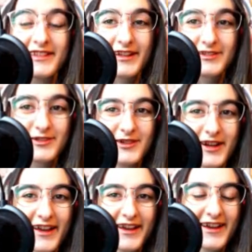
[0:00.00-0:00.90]

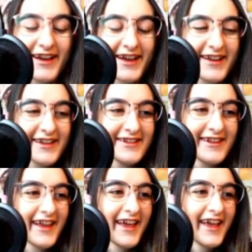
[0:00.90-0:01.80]
yesterday and